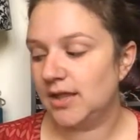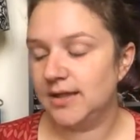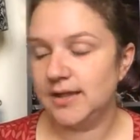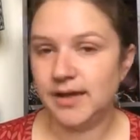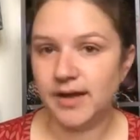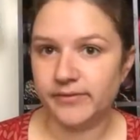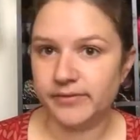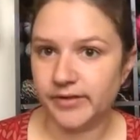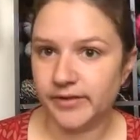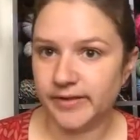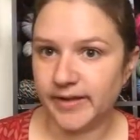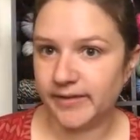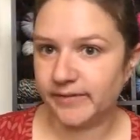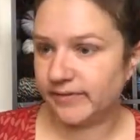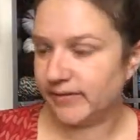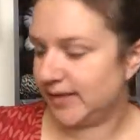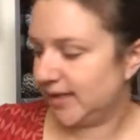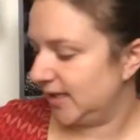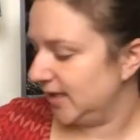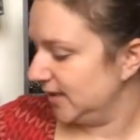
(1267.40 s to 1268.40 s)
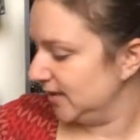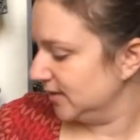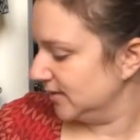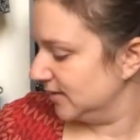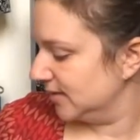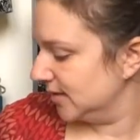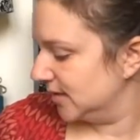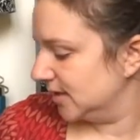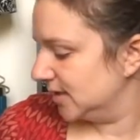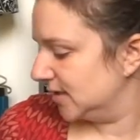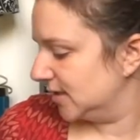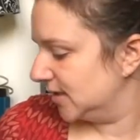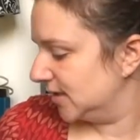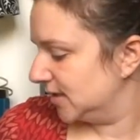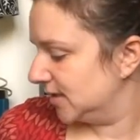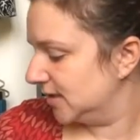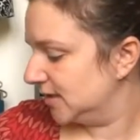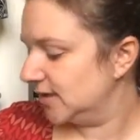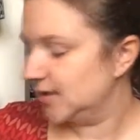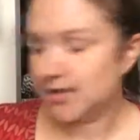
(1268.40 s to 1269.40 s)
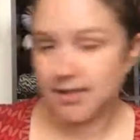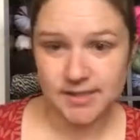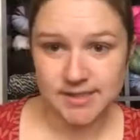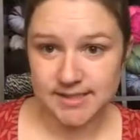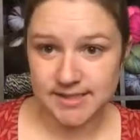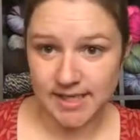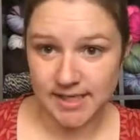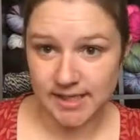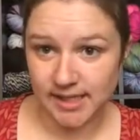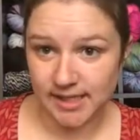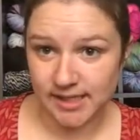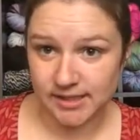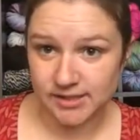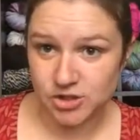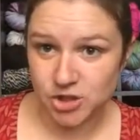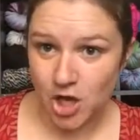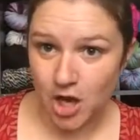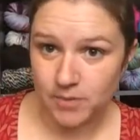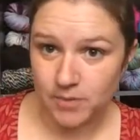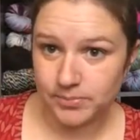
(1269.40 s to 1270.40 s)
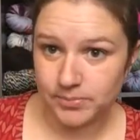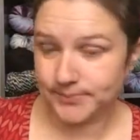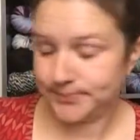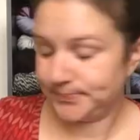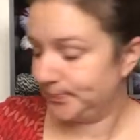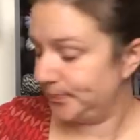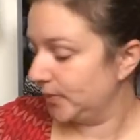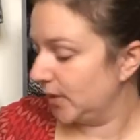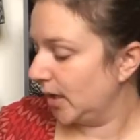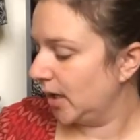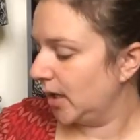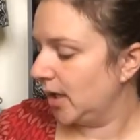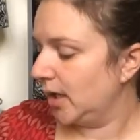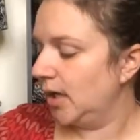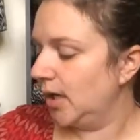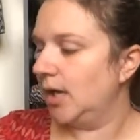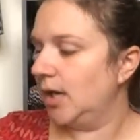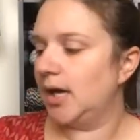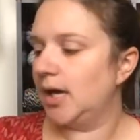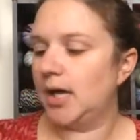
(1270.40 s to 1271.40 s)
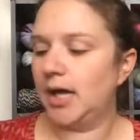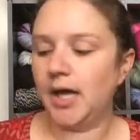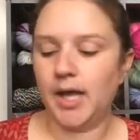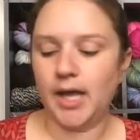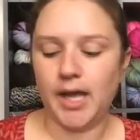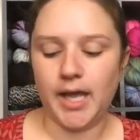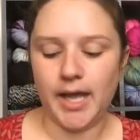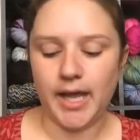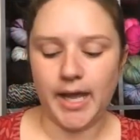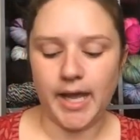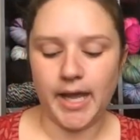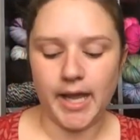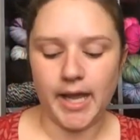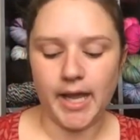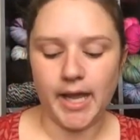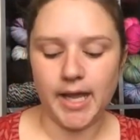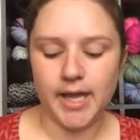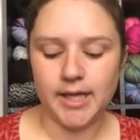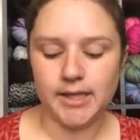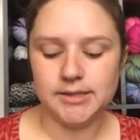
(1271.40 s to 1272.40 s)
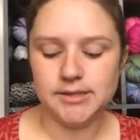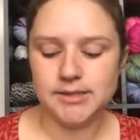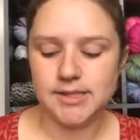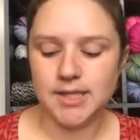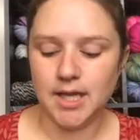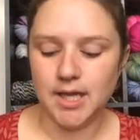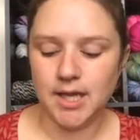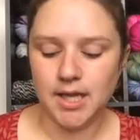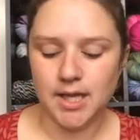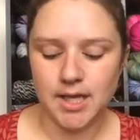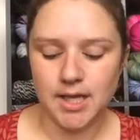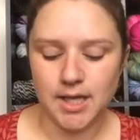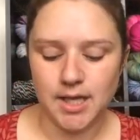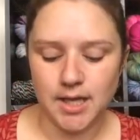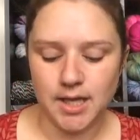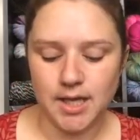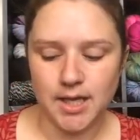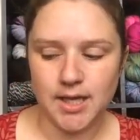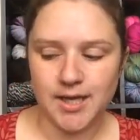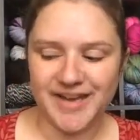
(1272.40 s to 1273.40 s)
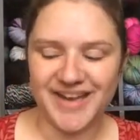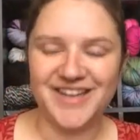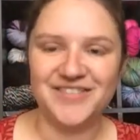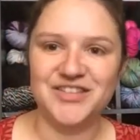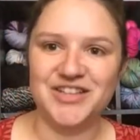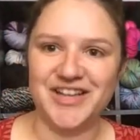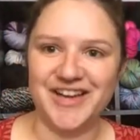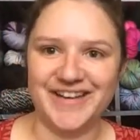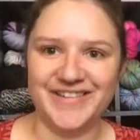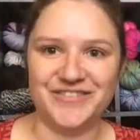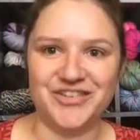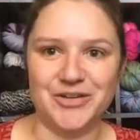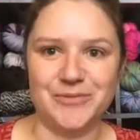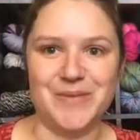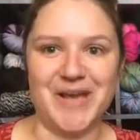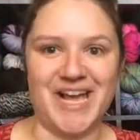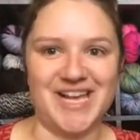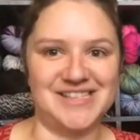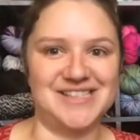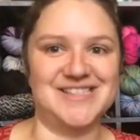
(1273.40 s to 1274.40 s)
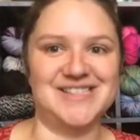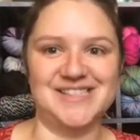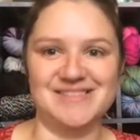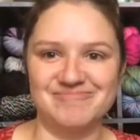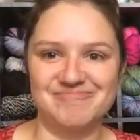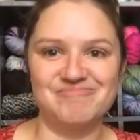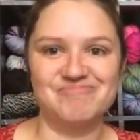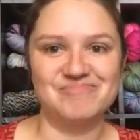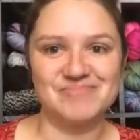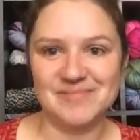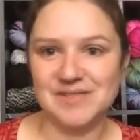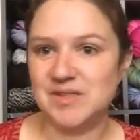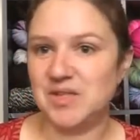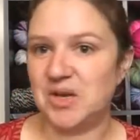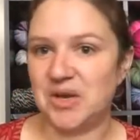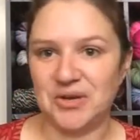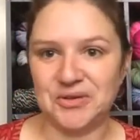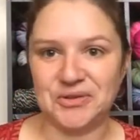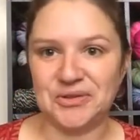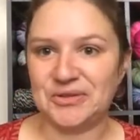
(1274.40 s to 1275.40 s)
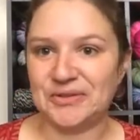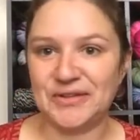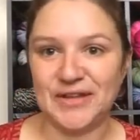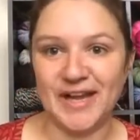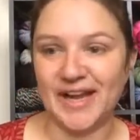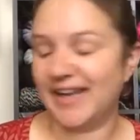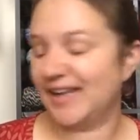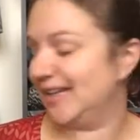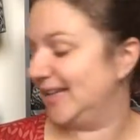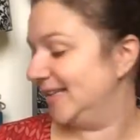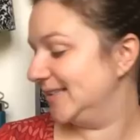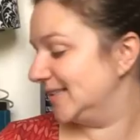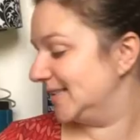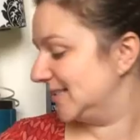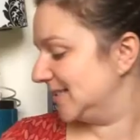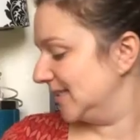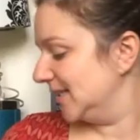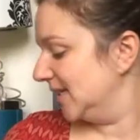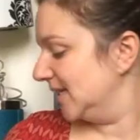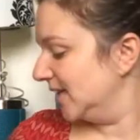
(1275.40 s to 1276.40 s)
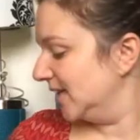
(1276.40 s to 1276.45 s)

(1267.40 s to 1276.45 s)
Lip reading: the Ever Lovely, the Steady Hand Shop. And I have a lot of her bags. I'm not gonna lie, it's